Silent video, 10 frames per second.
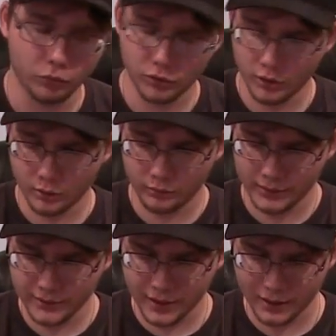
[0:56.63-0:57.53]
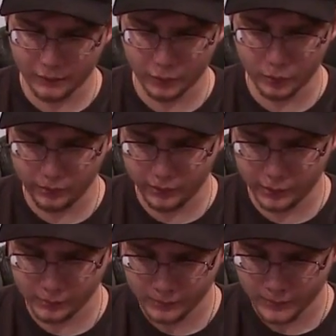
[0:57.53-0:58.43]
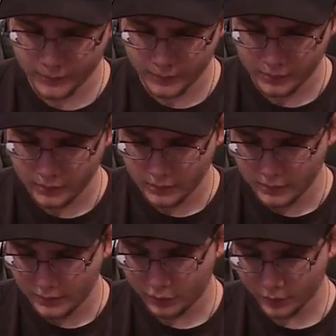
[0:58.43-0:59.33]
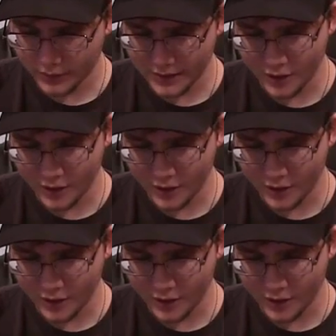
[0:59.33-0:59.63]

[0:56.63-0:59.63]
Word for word: So, that's kind of a cool thing. This will kind of